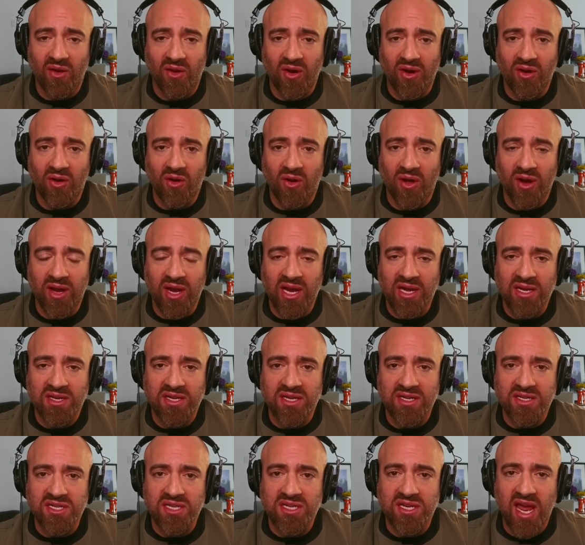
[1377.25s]
on
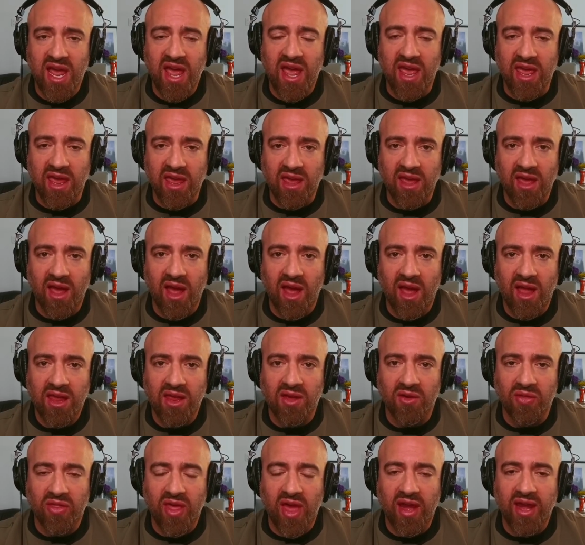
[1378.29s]
into today,
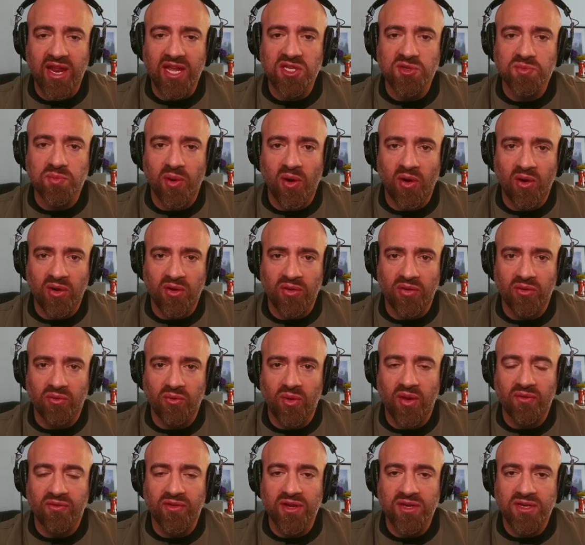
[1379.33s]
that is part of
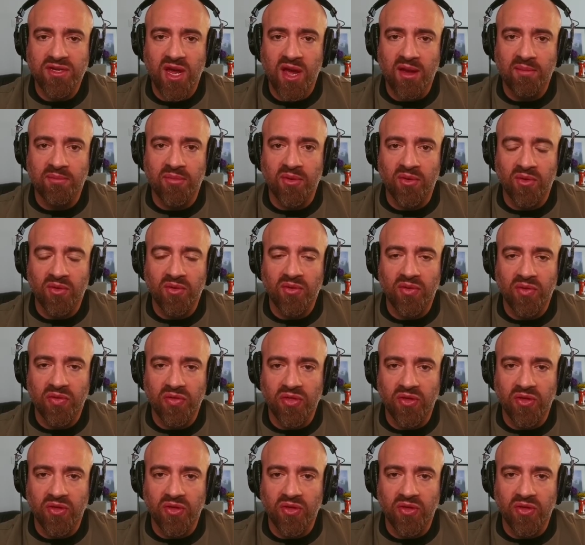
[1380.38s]
the rough and tumble.